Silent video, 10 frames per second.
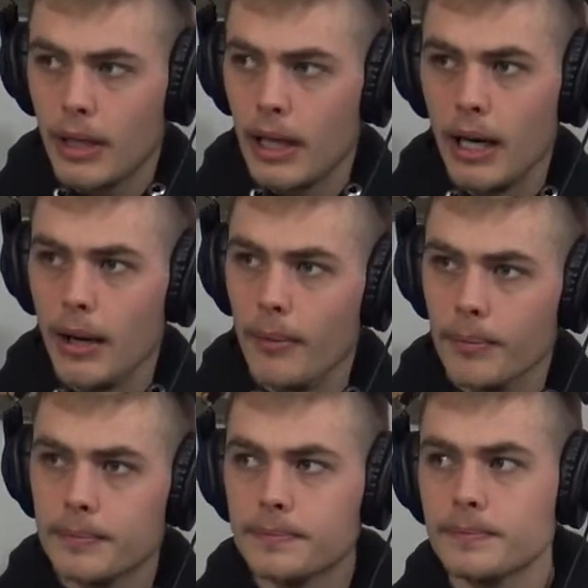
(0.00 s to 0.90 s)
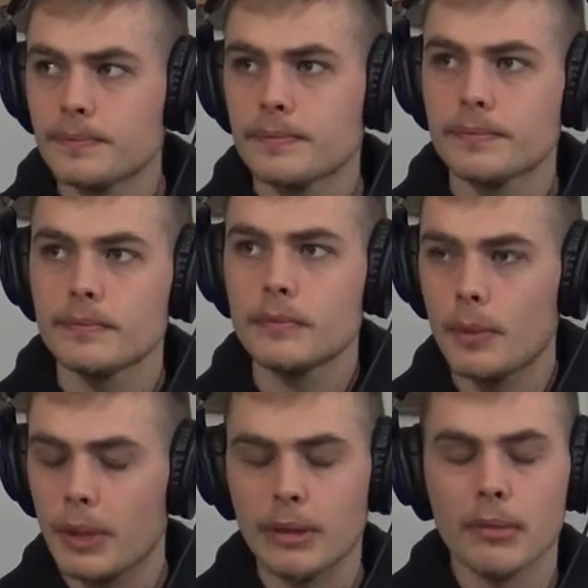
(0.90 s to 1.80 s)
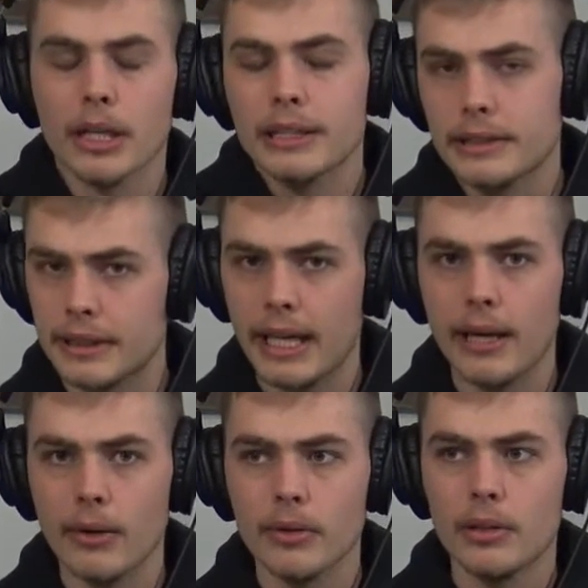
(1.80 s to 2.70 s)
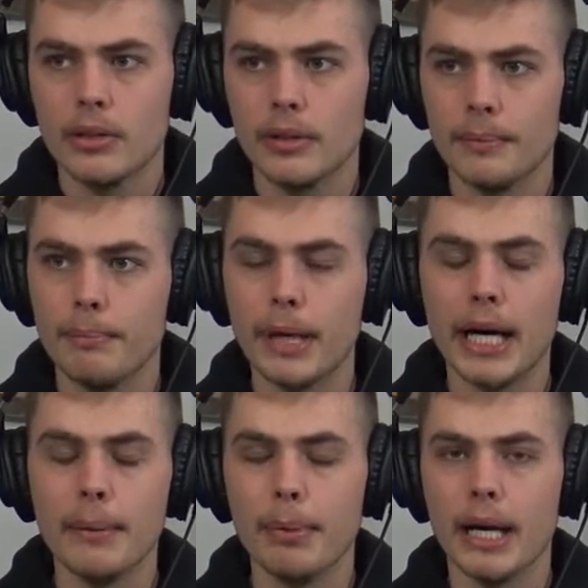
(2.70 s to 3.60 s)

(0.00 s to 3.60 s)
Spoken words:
And when the market's down, buy.